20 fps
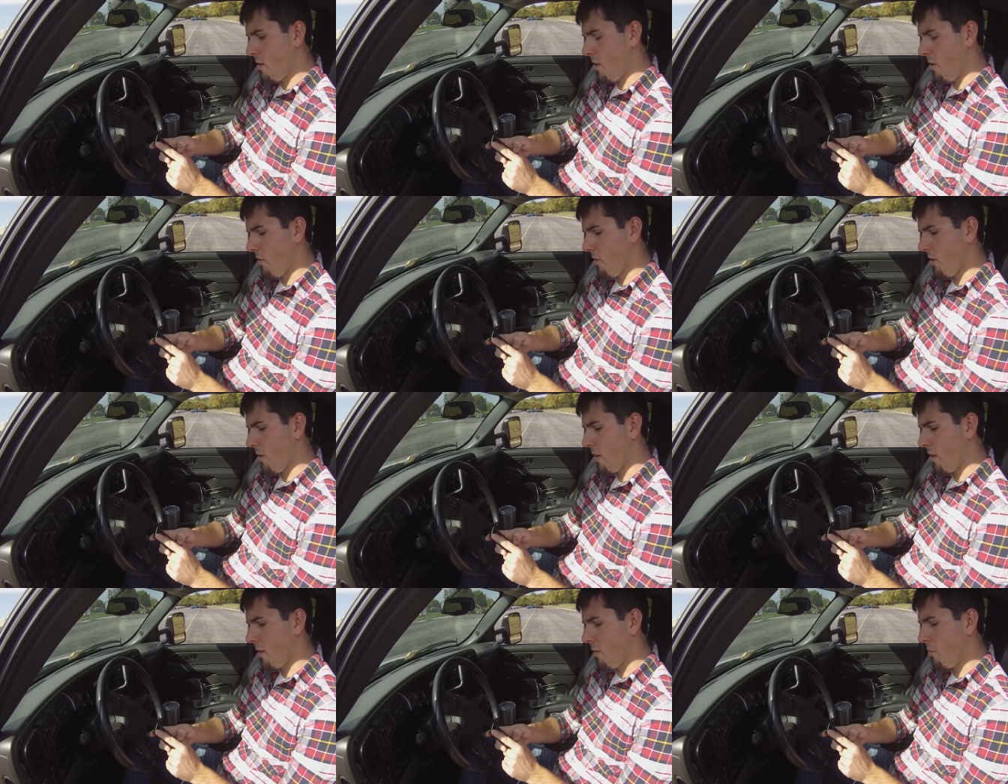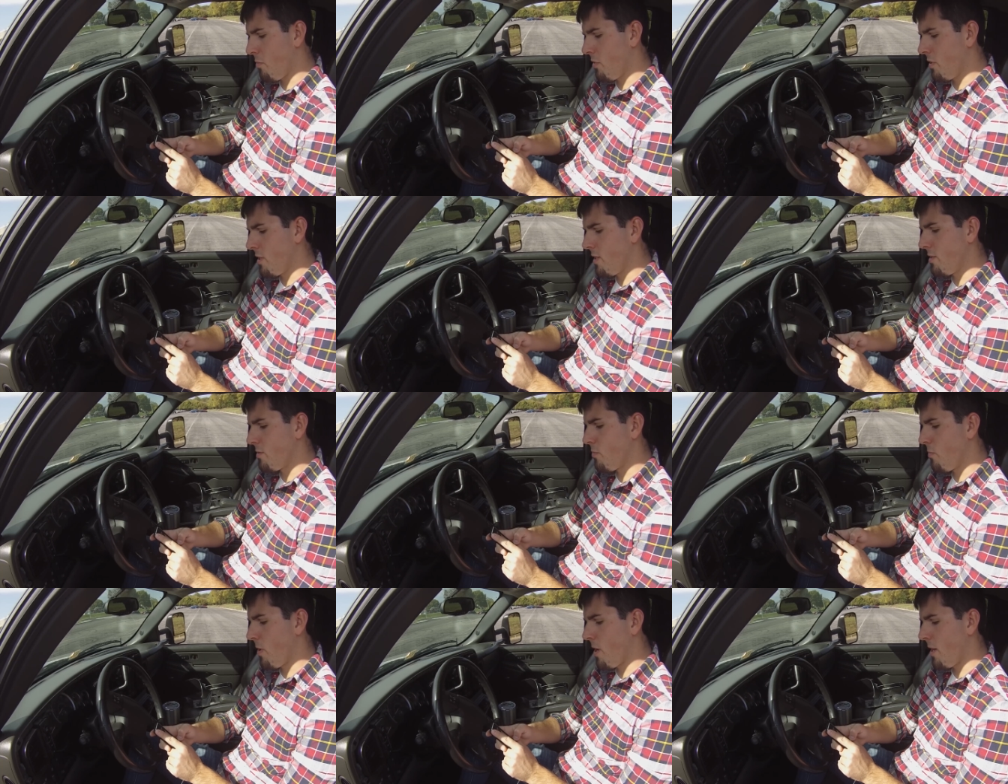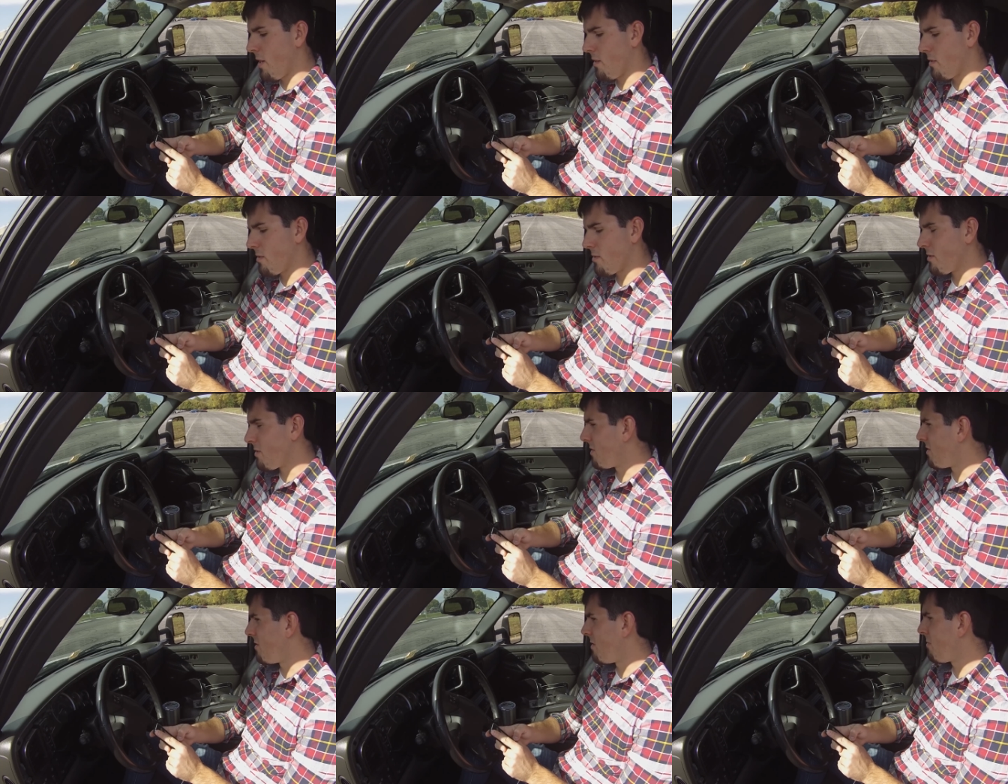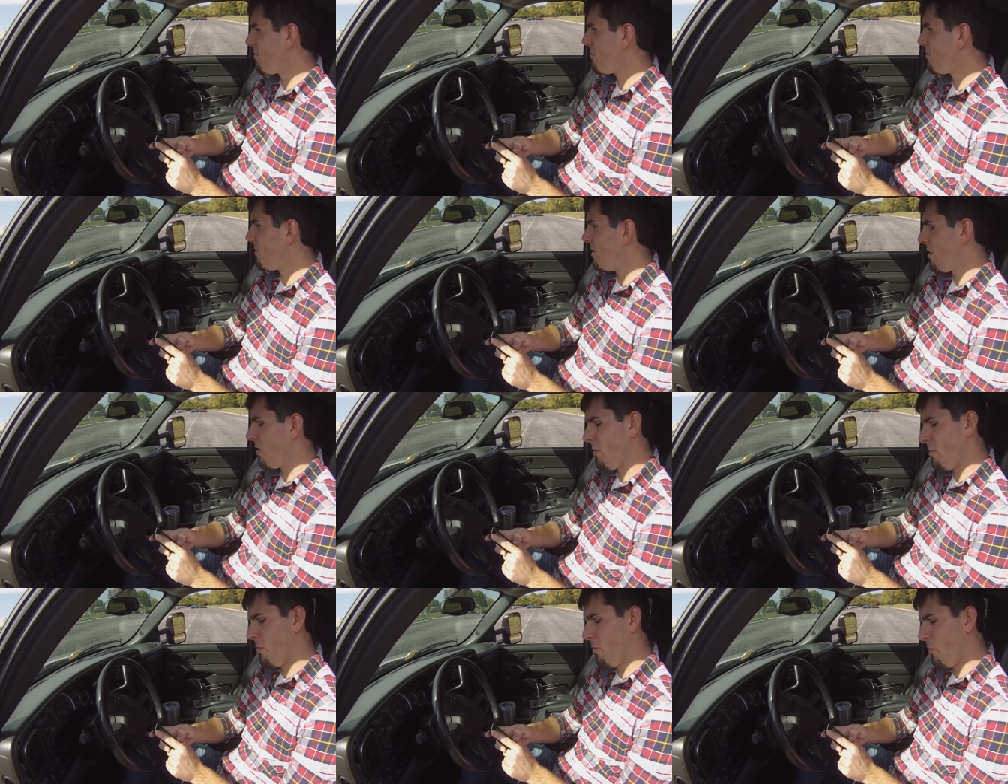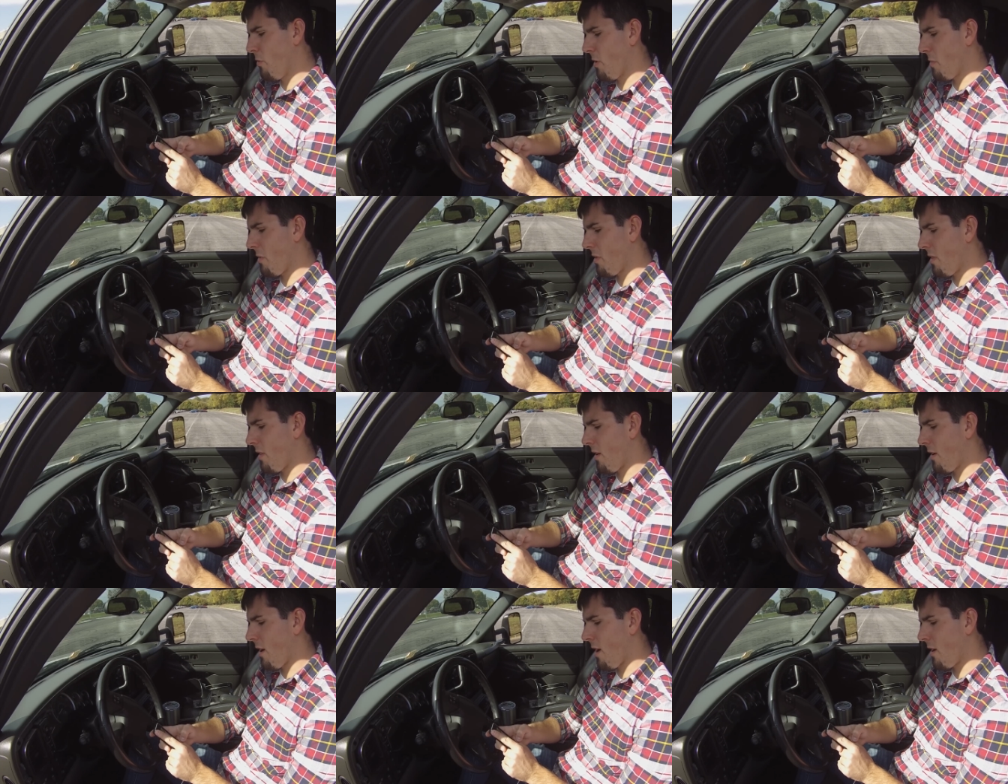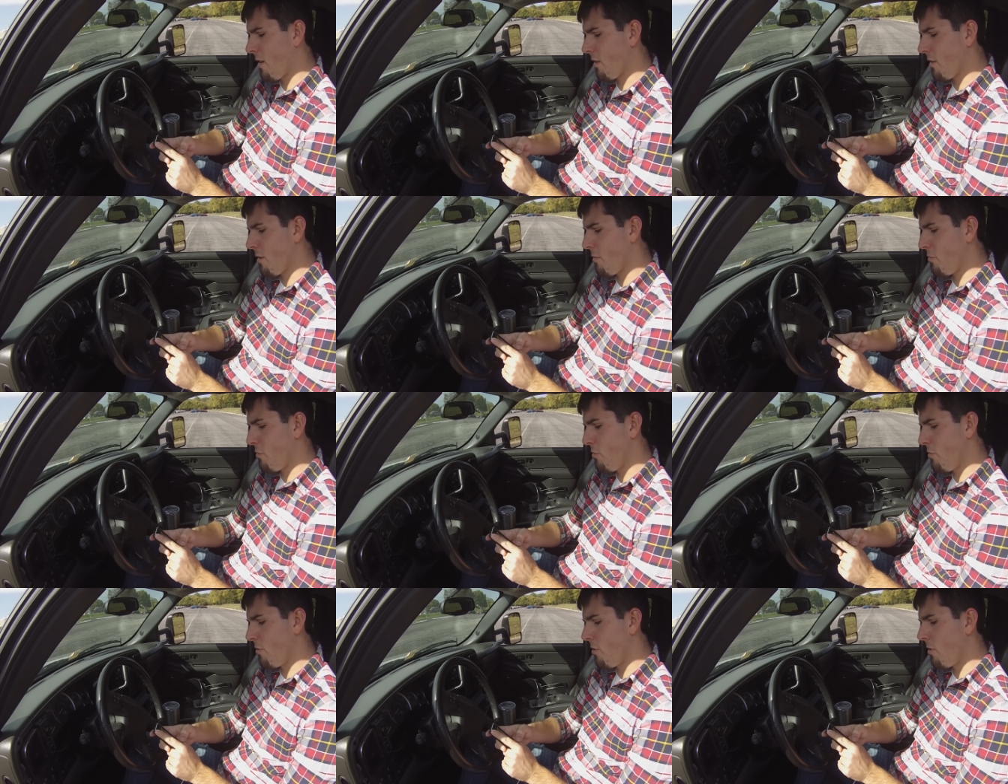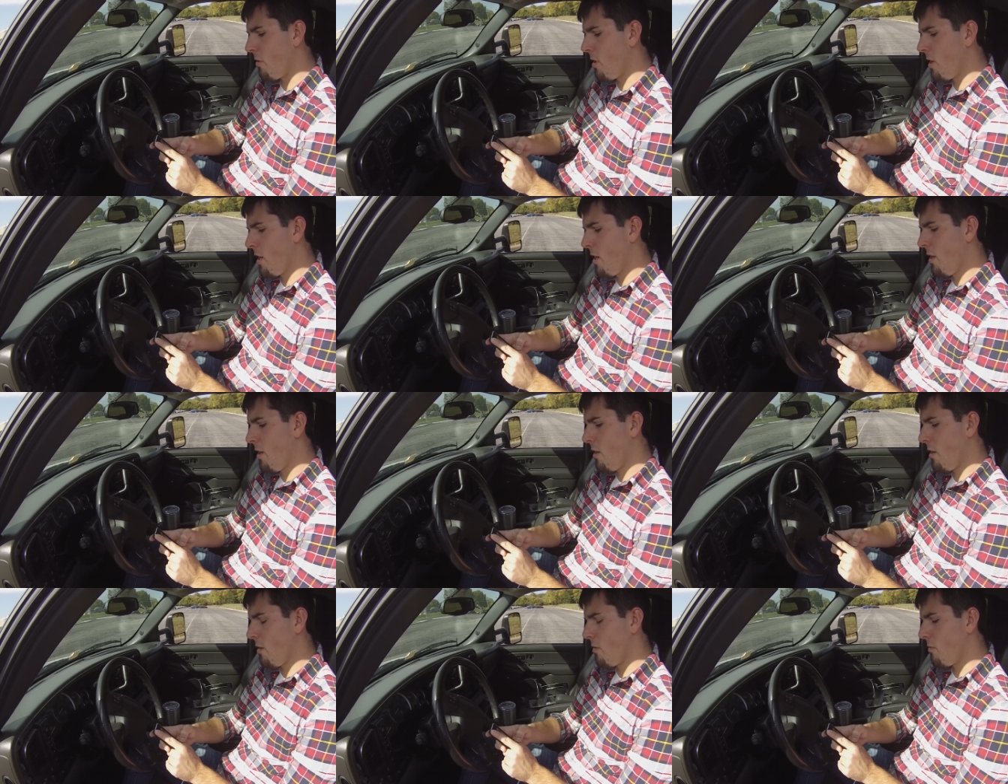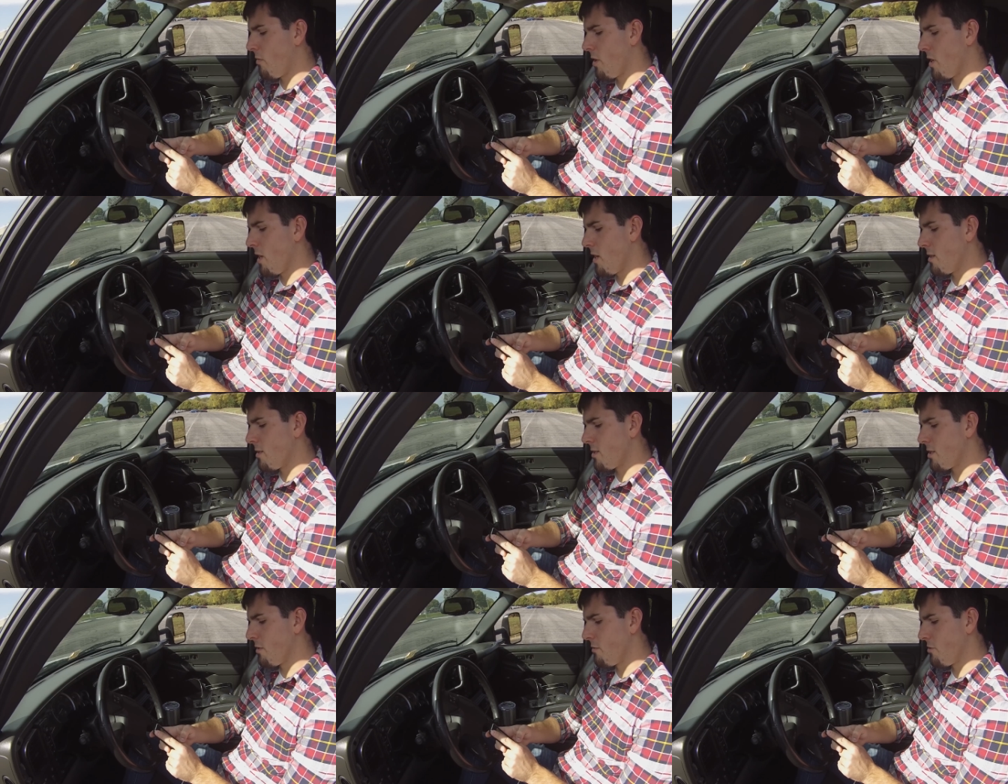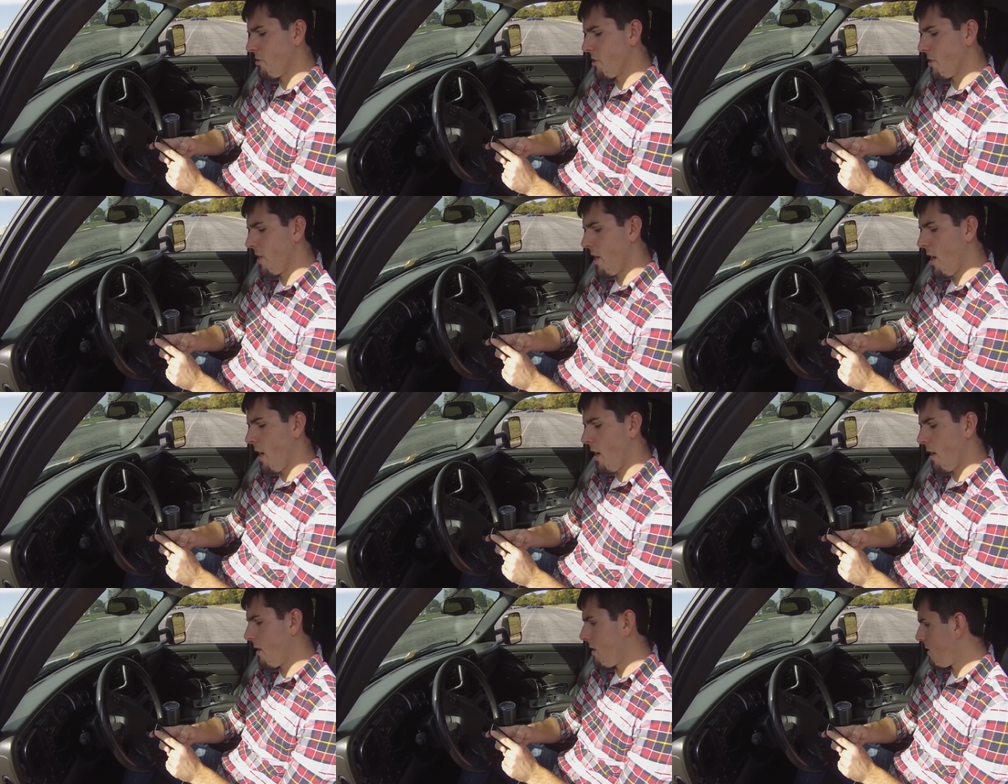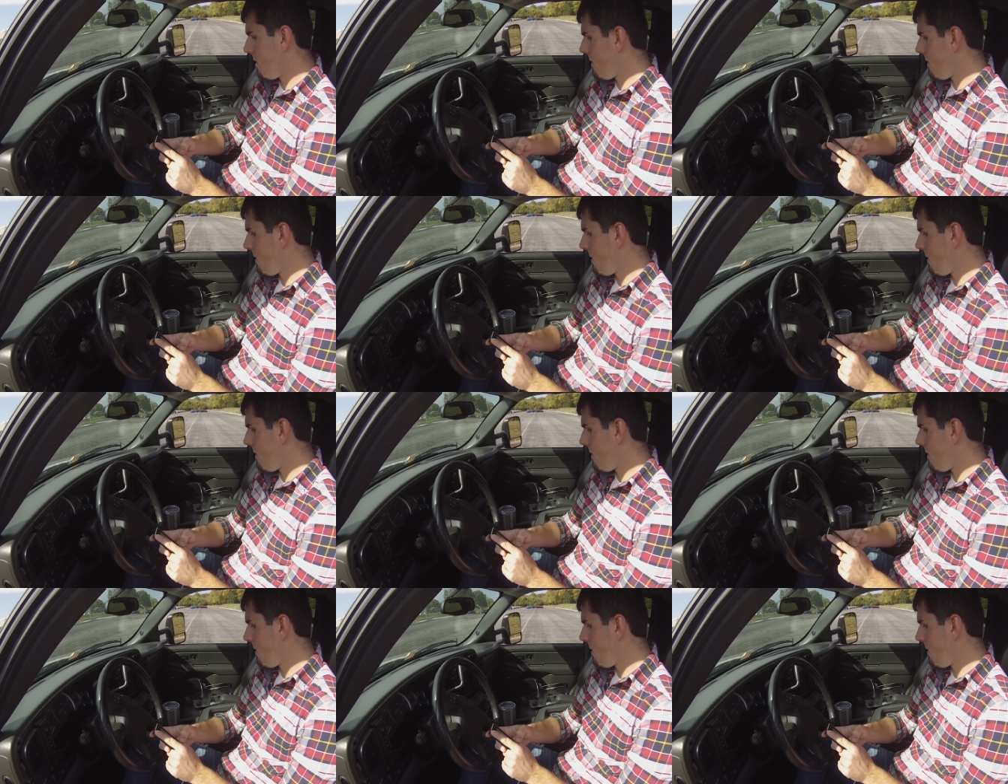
You're going to get a please wait. It's going to pull everything out of the computer and read and see what you got.